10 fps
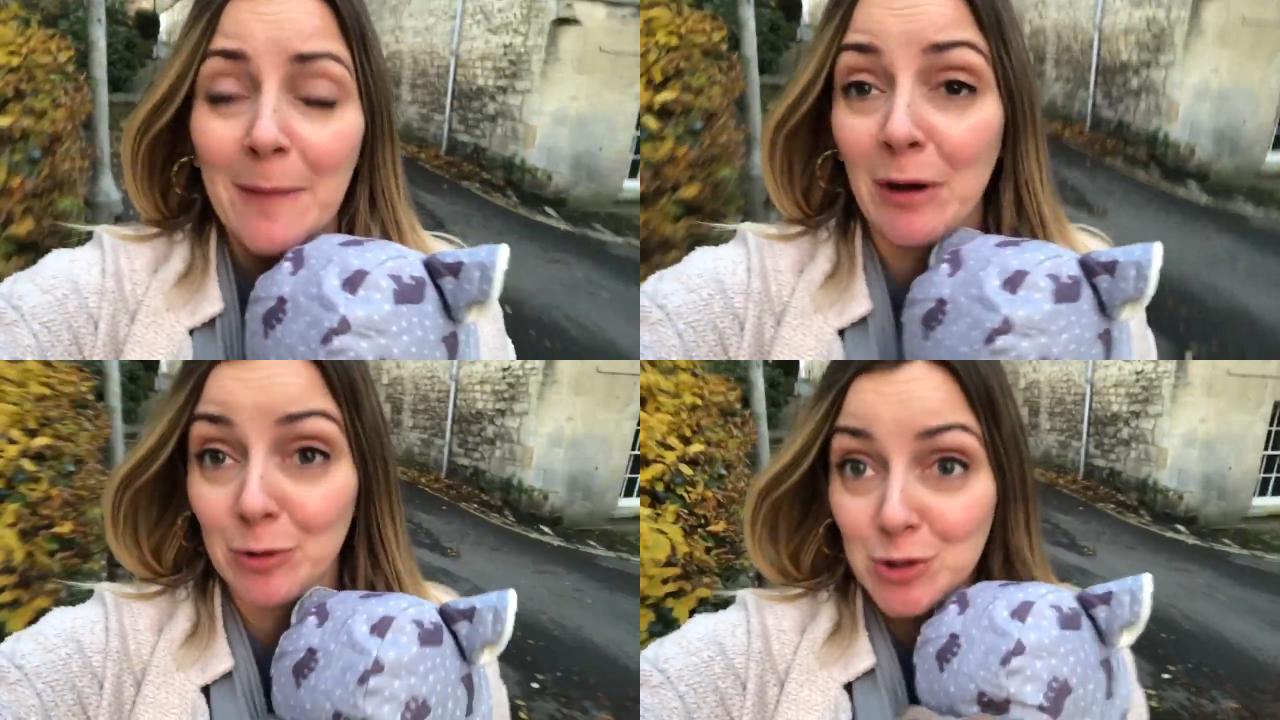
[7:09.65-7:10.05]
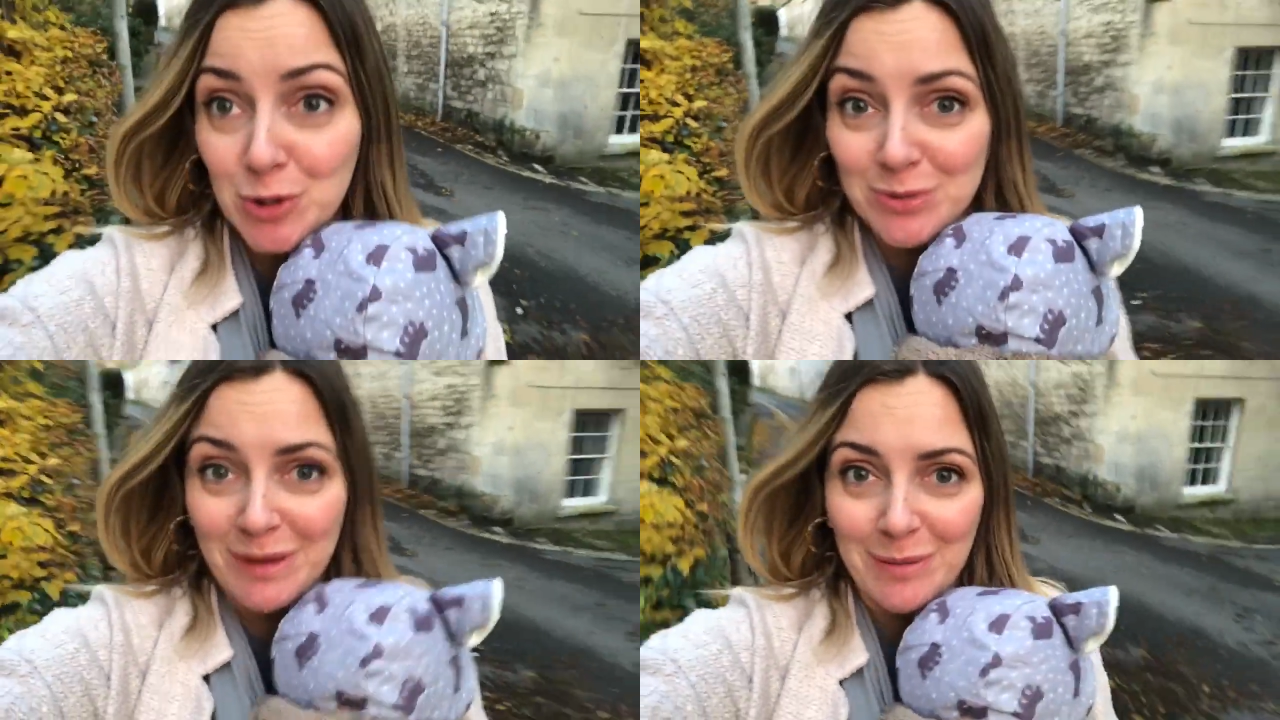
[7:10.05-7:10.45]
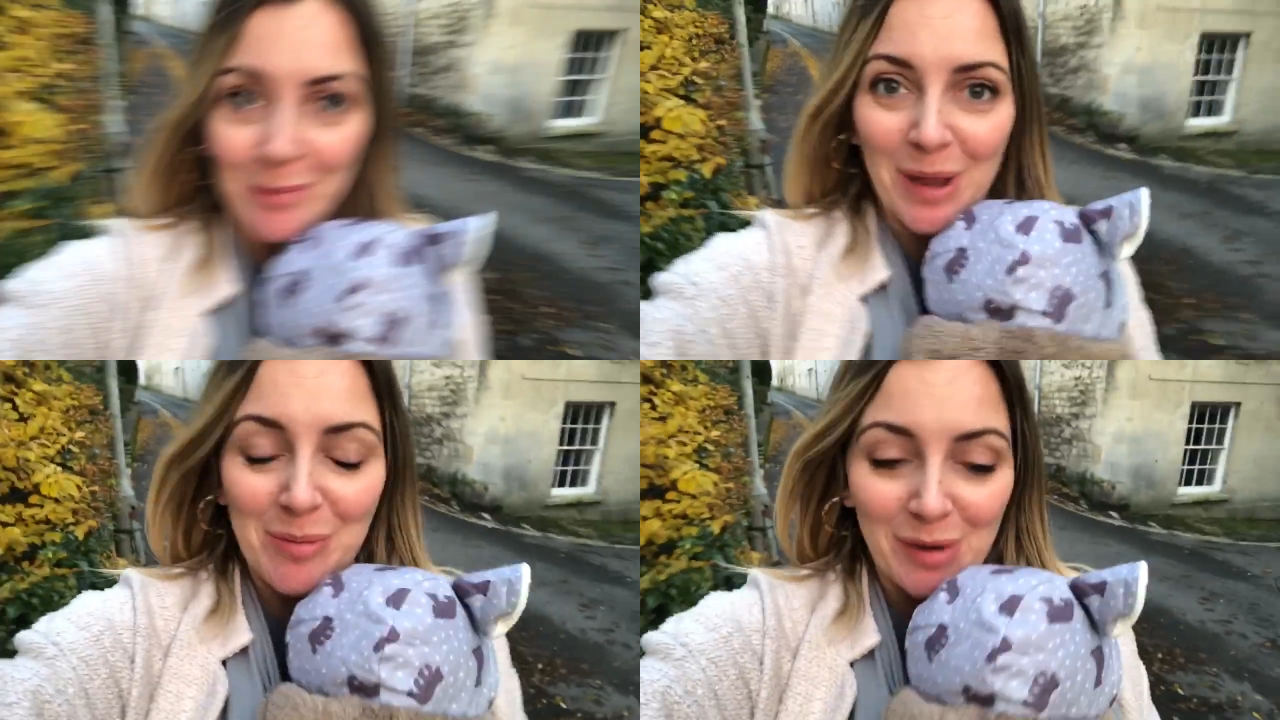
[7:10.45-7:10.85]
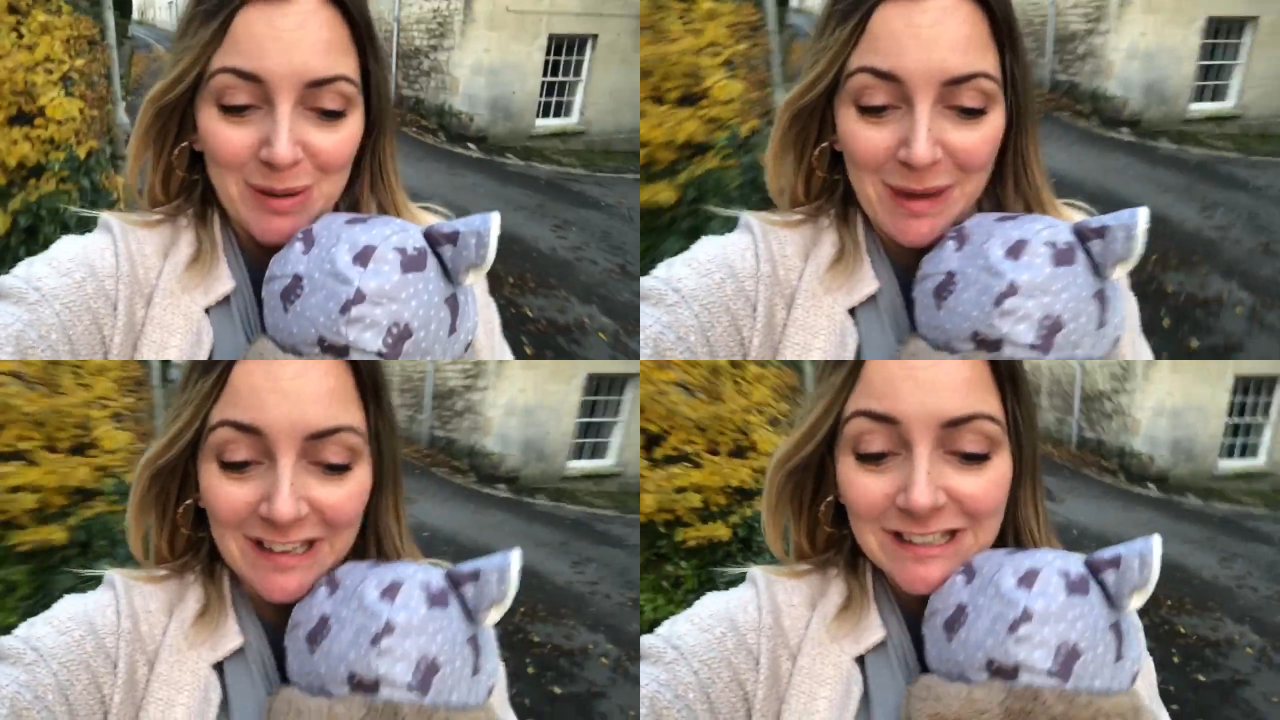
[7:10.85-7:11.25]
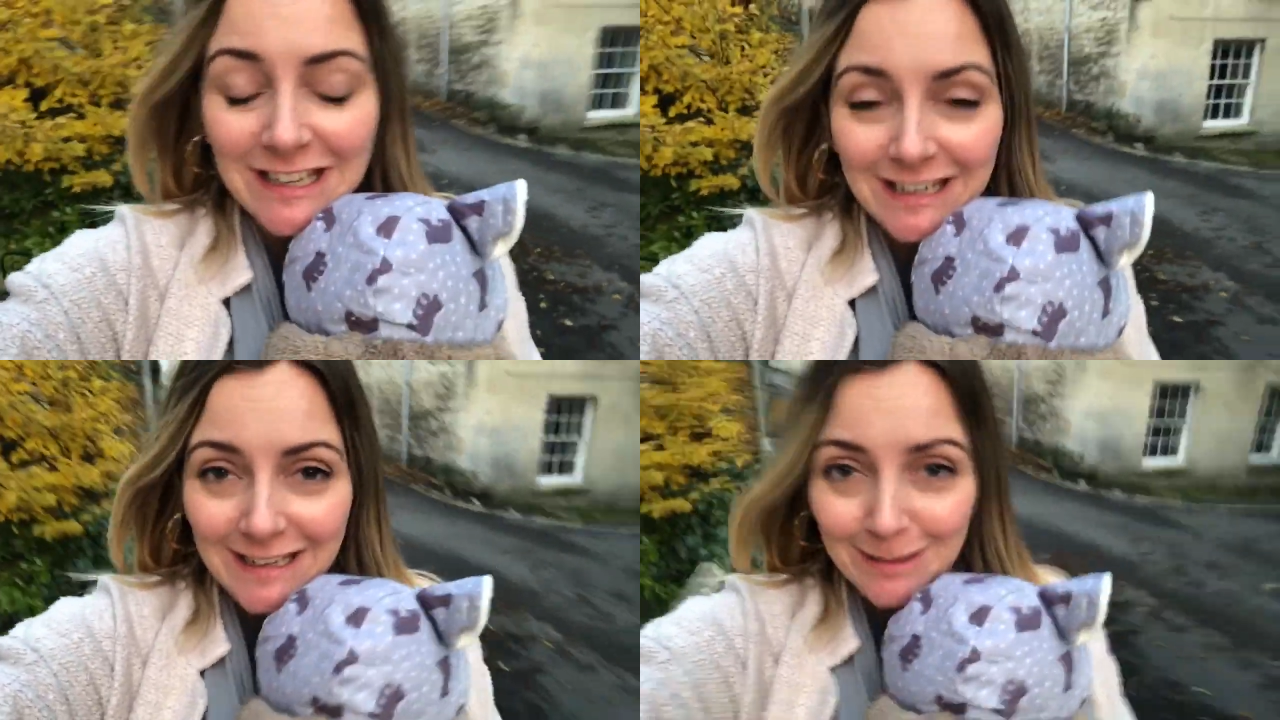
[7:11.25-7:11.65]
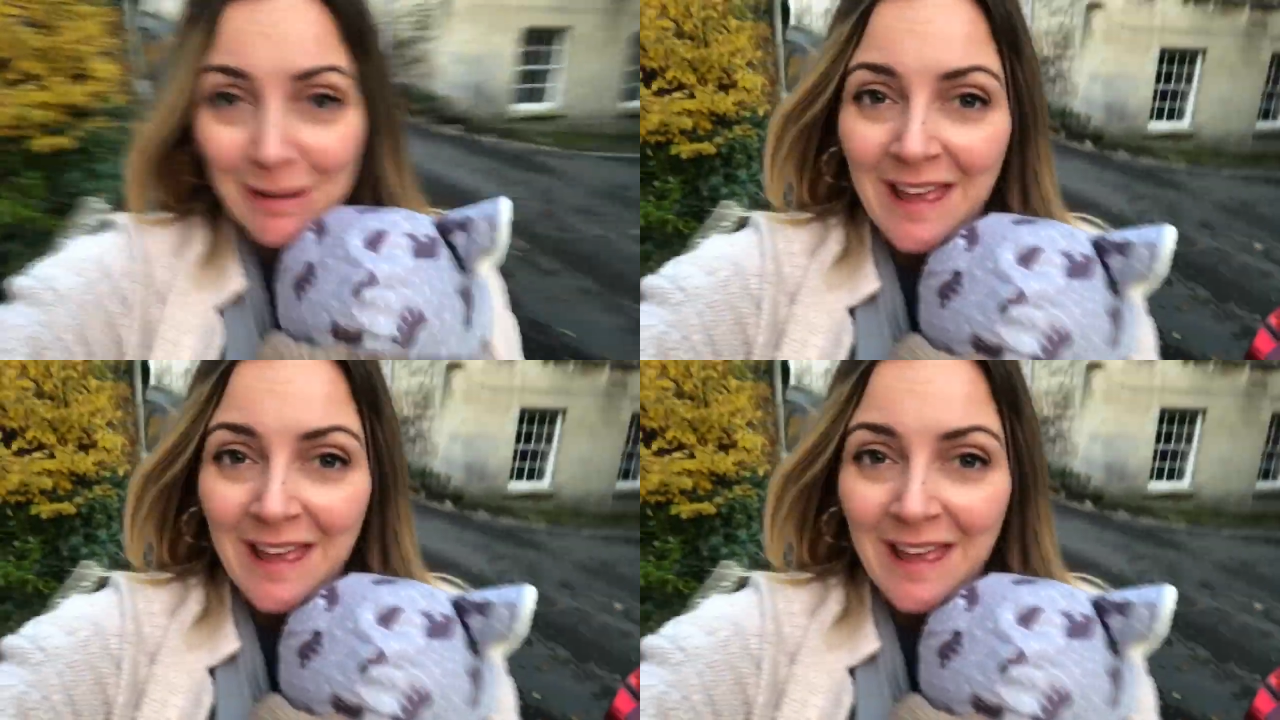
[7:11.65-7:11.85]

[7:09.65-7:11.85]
Mollie Makes team